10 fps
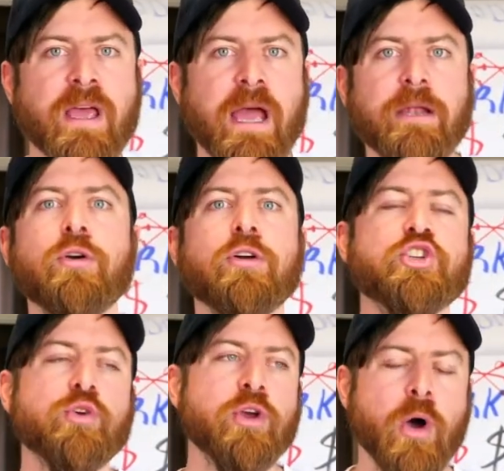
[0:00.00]
I
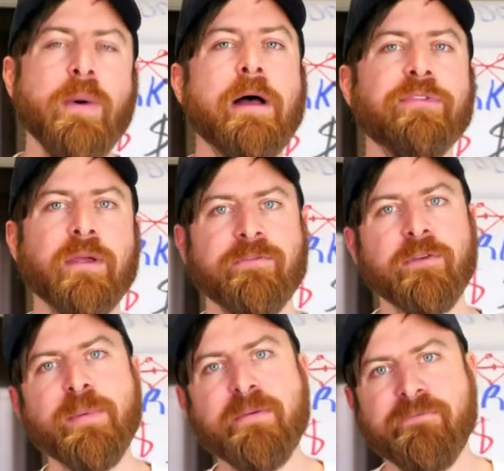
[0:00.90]
encourage you, go out there if
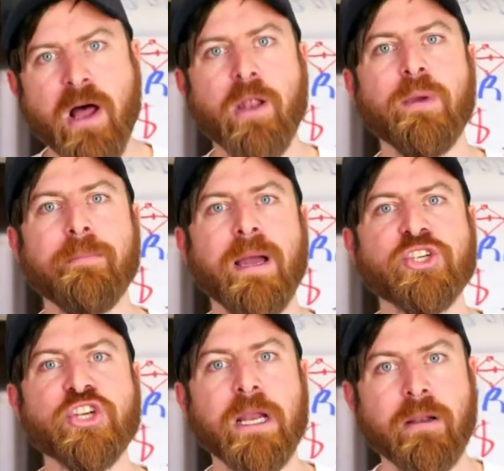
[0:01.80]
you've been following my
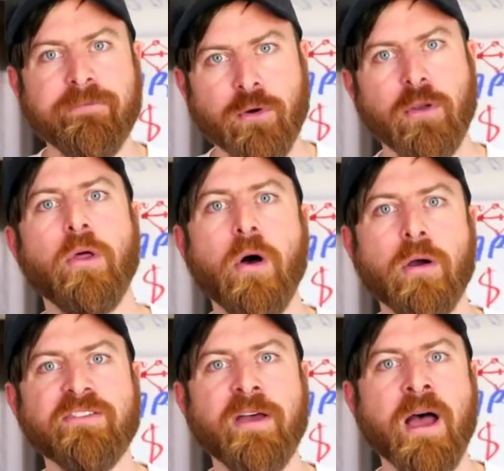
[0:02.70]
channel for a
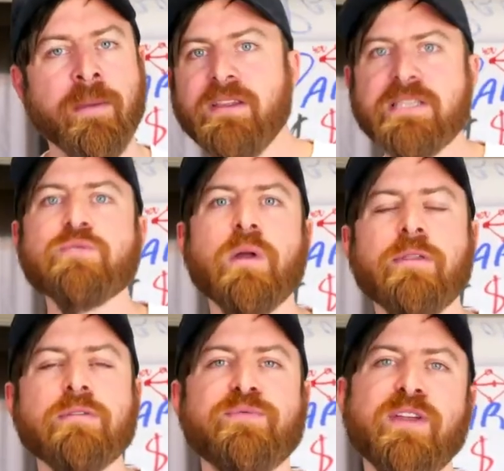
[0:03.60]
long time. This is one
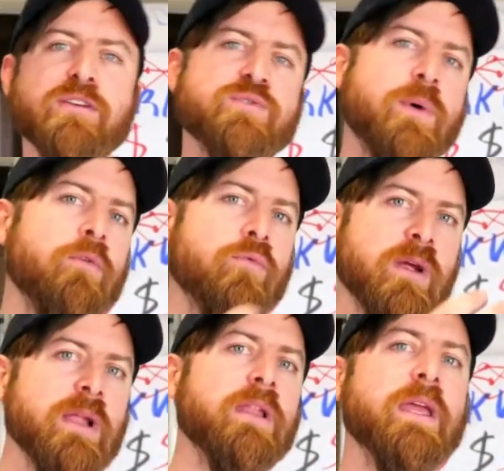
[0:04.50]
of those videos where I
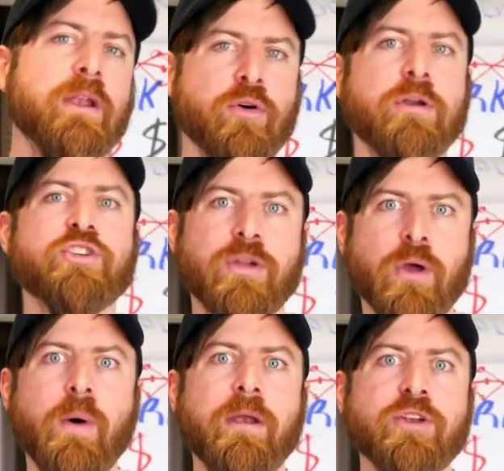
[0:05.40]
really encourage you to
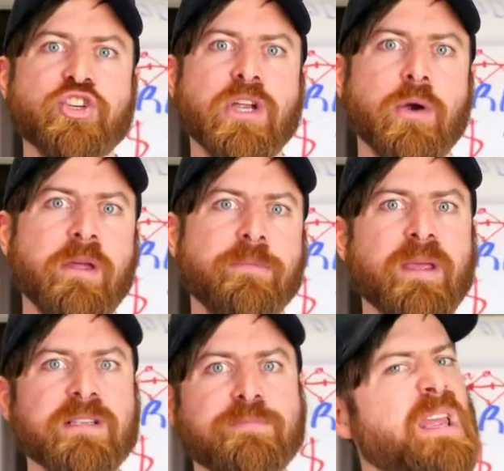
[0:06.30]
go out and share with,
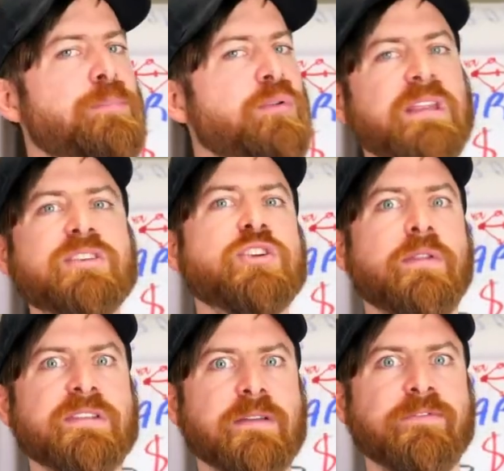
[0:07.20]
because people need to know
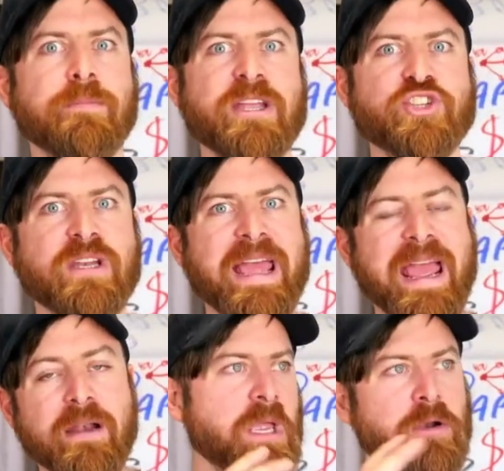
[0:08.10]
this information,
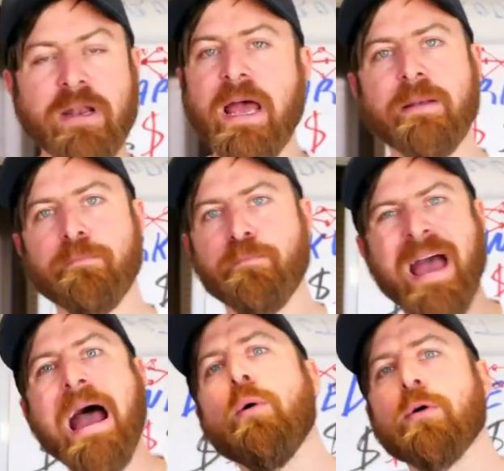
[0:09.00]
and internet
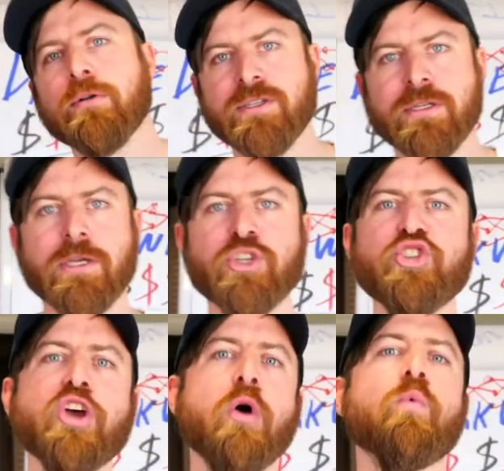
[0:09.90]
powers
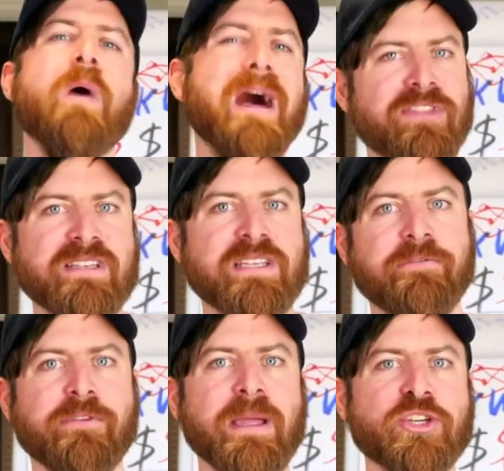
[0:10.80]
don't want this
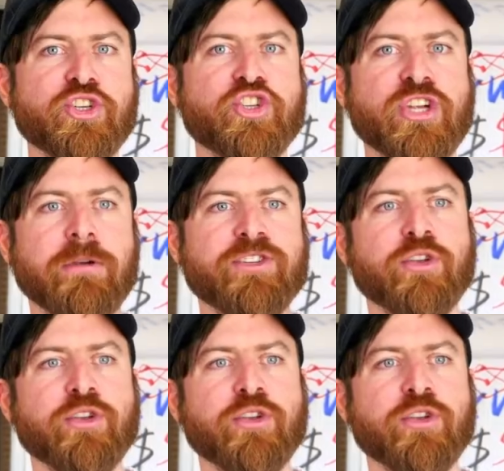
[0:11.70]
information shared.